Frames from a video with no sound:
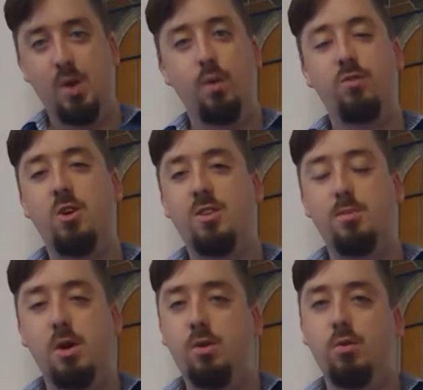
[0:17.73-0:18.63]
We've talked
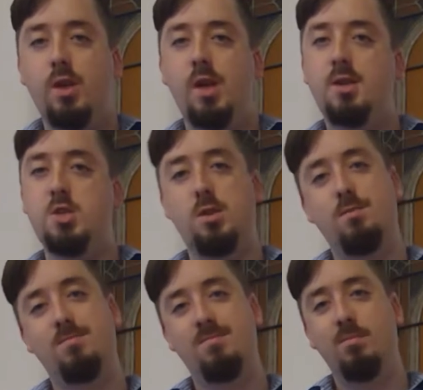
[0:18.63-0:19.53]
about
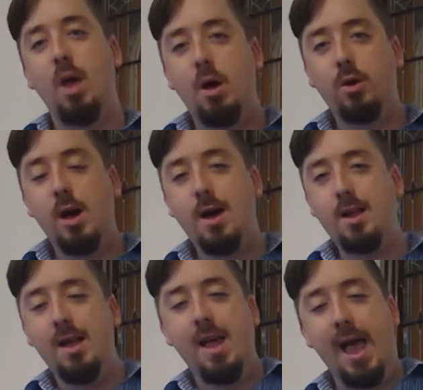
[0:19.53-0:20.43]
creation, how God,